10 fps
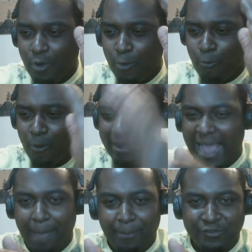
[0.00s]
what
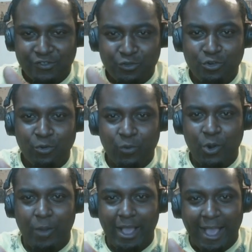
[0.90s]
happens to
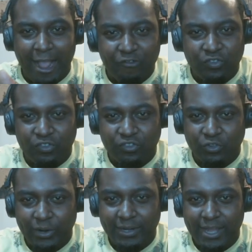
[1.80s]
Garou after the
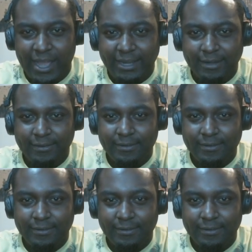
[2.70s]
storyline